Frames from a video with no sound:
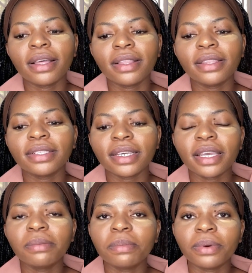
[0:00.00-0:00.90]
The
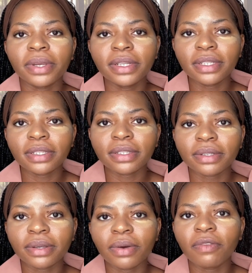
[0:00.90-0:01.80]
second point
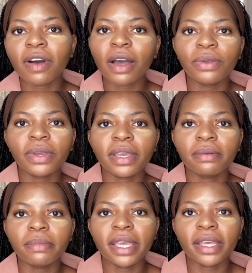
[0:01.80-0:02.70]
of how you
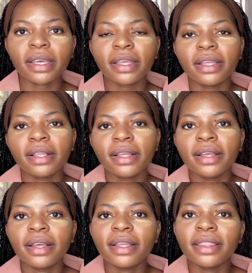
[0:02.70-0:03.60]
can make
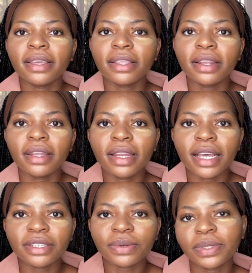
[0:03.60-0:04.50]
the
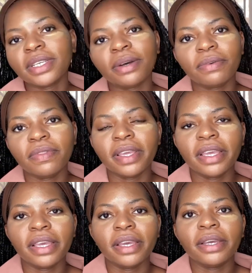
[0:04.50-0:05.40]
last quarter of the
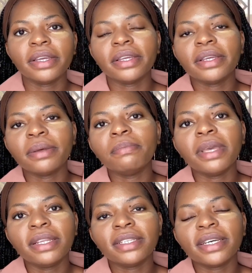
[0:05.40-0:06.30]
year
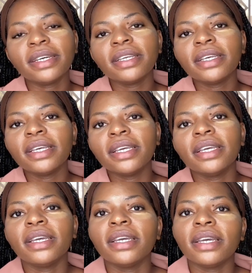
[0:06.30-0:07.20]
better
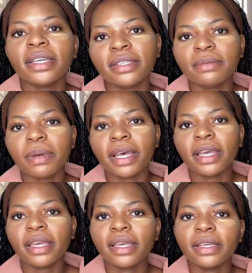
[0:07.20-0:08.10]
is
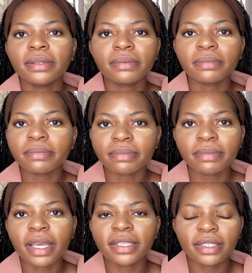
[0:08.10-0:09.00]
by
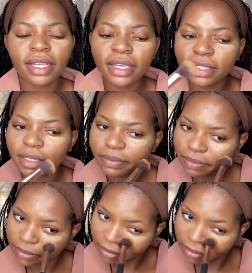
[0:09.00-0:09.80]
exercising.